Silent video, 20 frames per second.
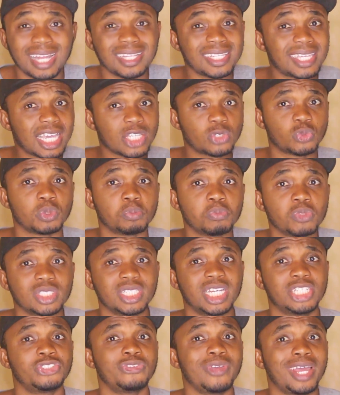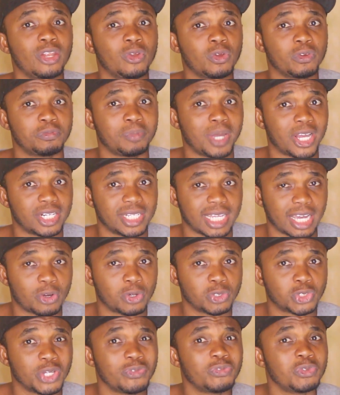And guess what? Most Nigerians love their country,